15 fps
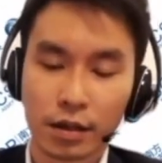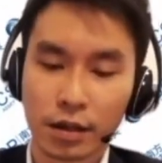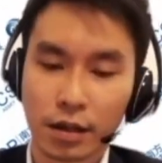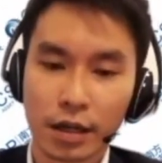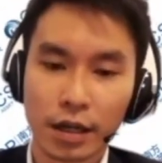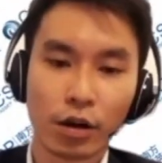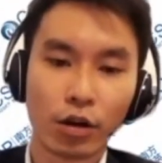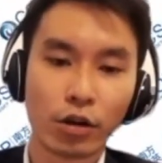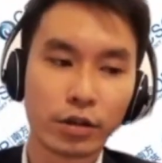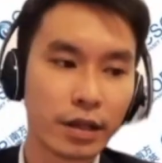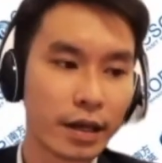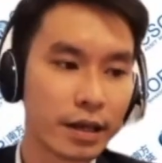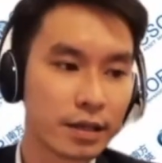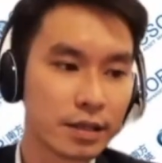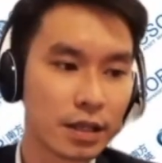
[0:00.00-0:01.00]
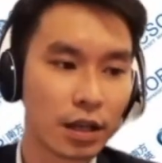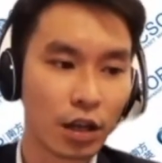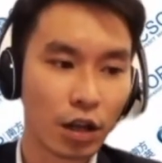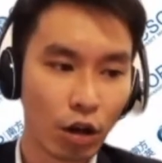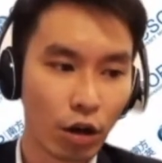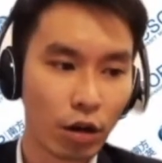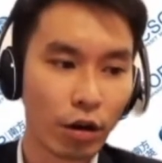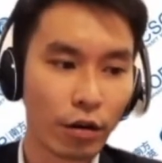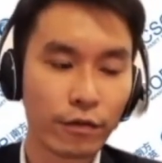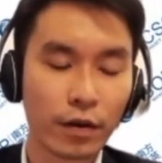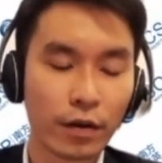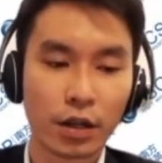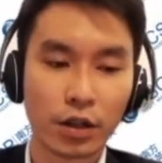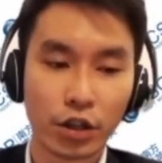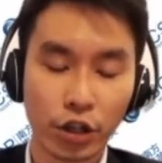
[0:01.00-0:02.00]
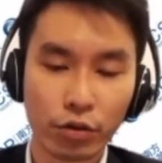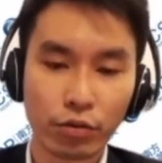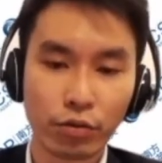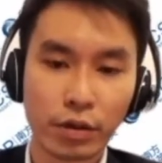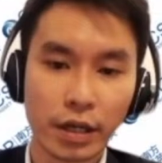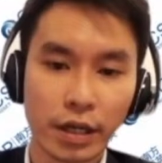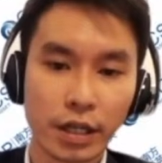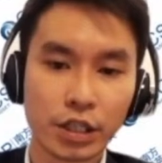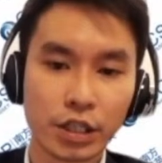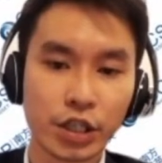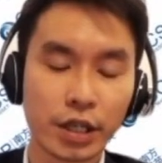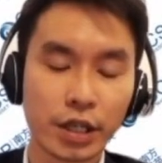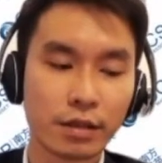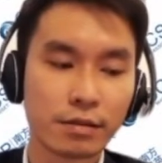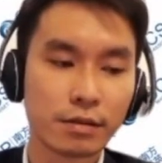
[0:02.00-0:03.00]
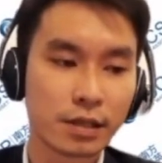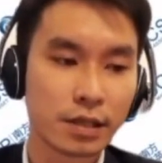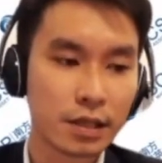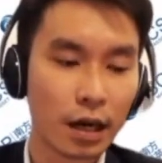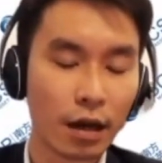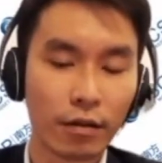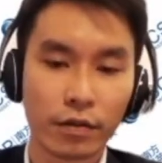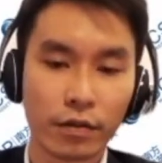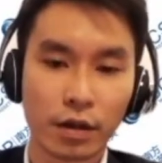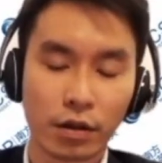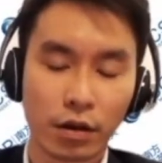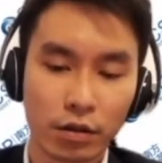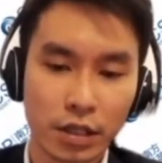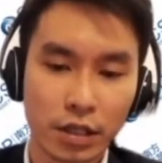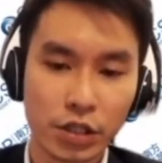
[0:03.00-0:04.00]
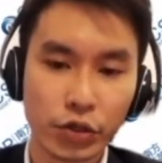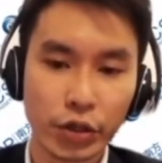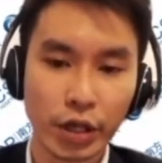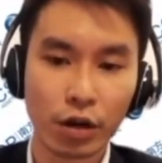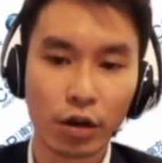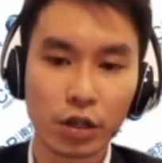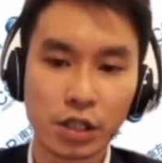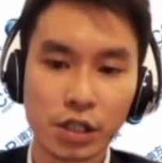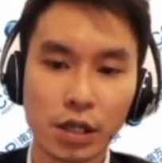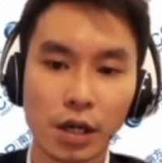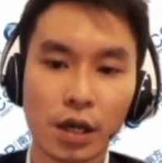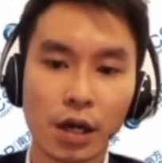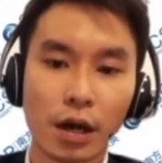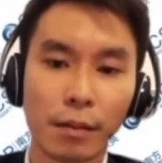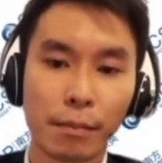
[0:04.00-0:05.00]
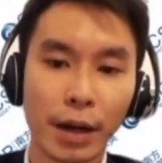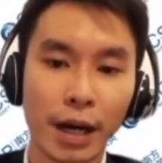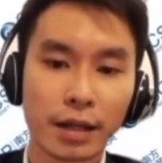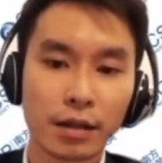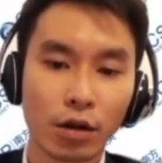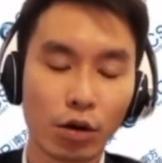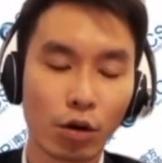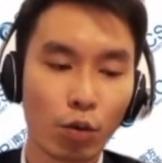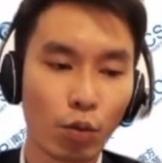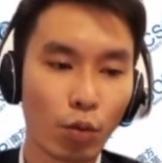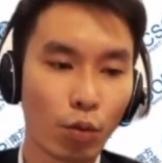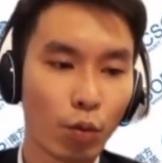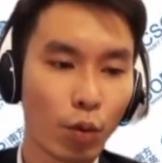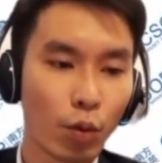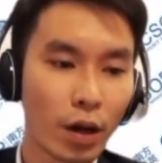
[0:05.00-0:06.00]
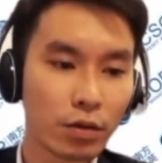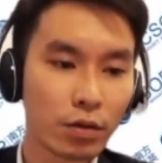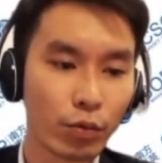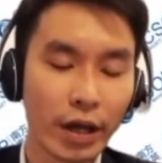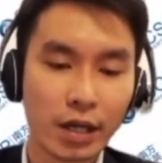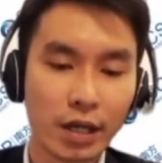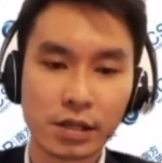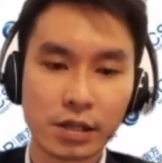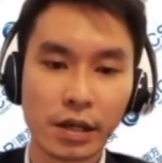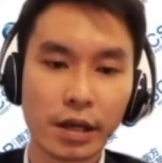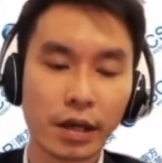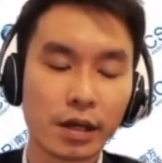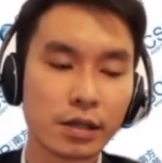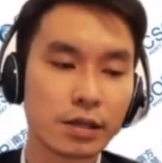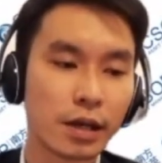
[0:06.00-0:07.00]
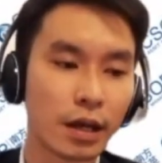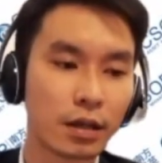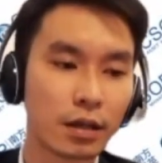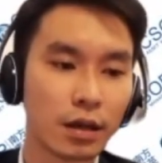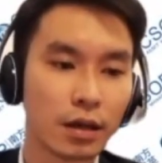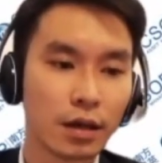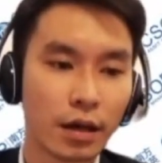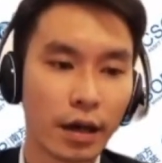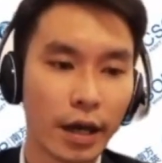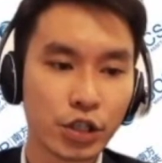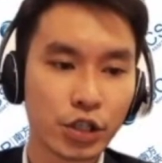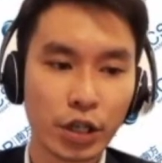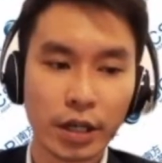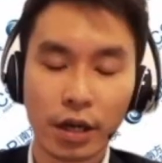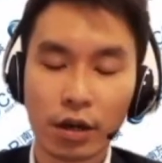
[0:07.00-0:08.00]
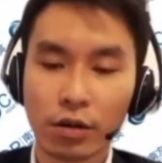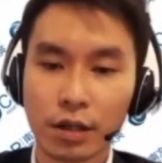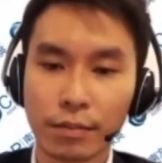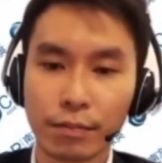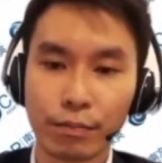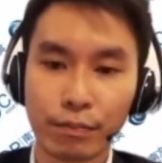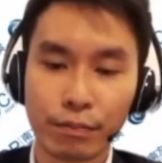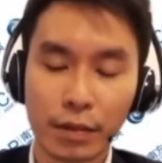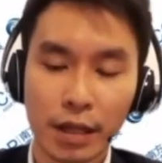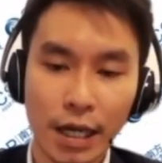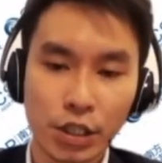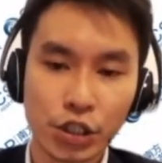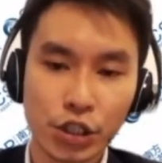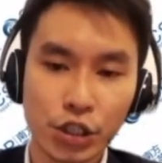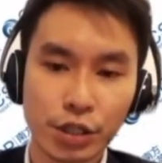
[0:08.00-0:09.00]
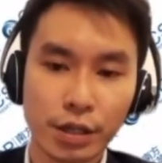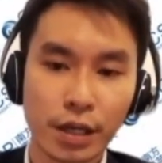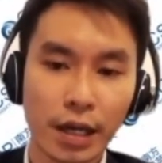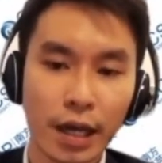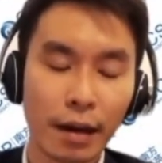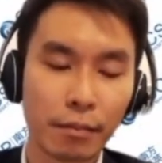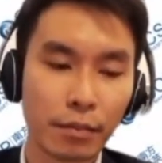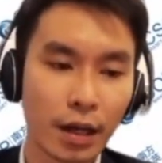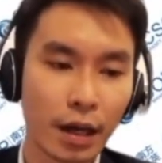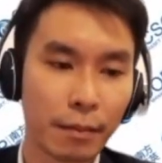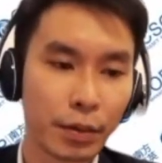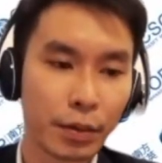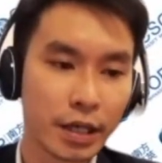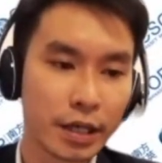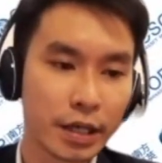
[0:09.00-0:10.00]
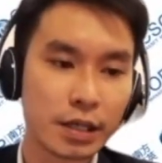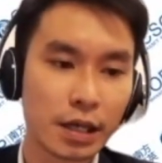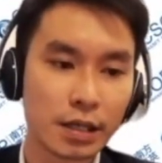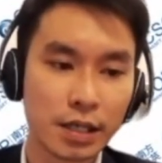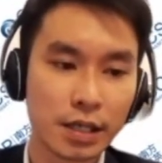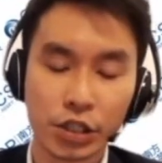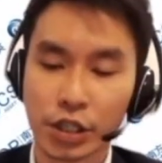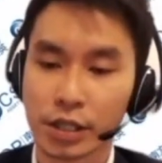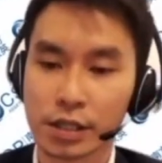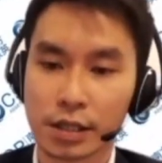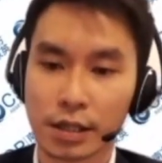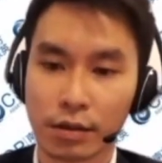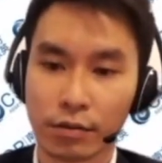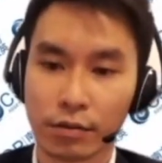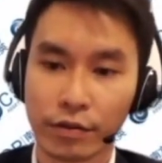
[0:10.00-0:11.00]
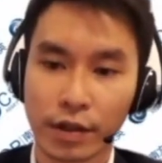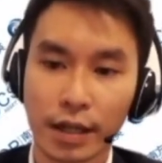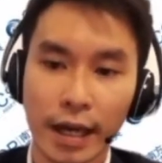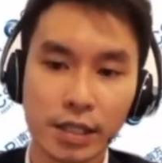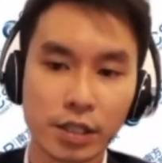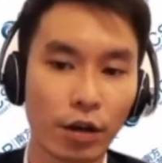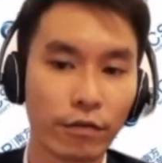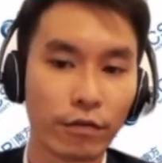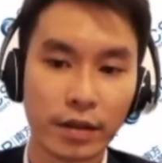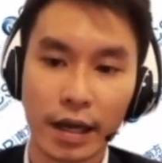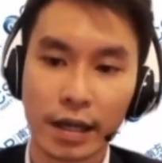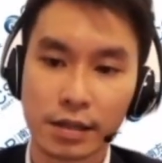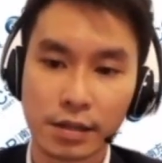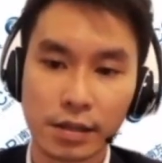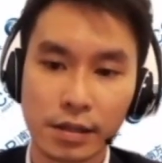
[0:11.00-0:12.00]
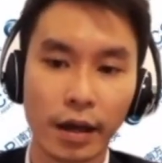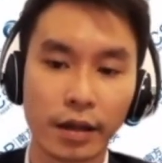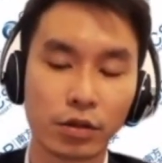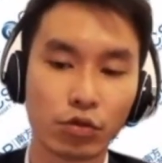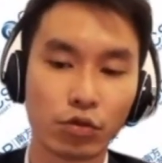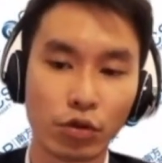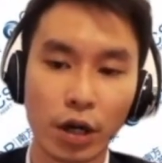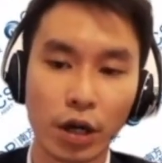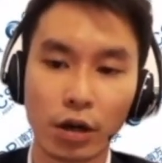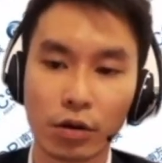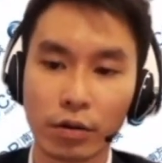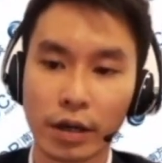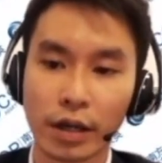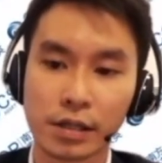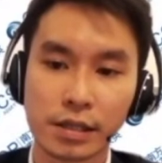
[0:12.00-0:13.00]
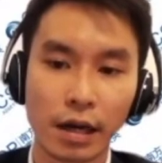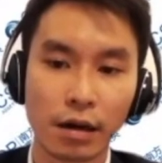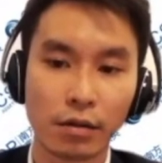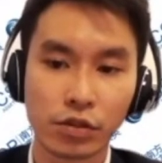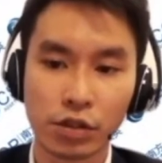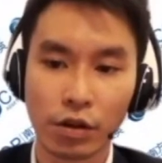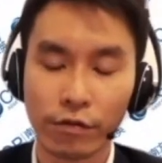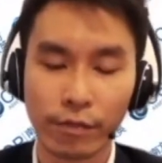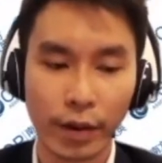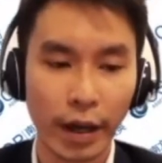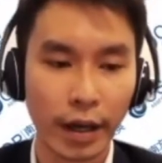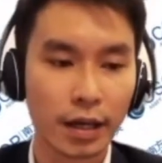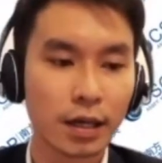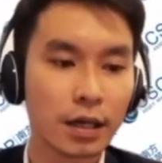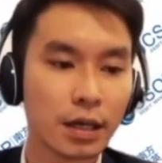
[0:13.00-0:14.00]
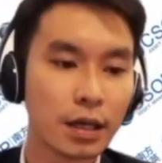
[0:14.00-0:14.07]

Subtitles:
earlier on, there's a lot of new initiatives and startup all these unicorns. But what we are seeing is that actually all the large cap companies such as with the likes of Tencent, Google, Intel, SoftBank,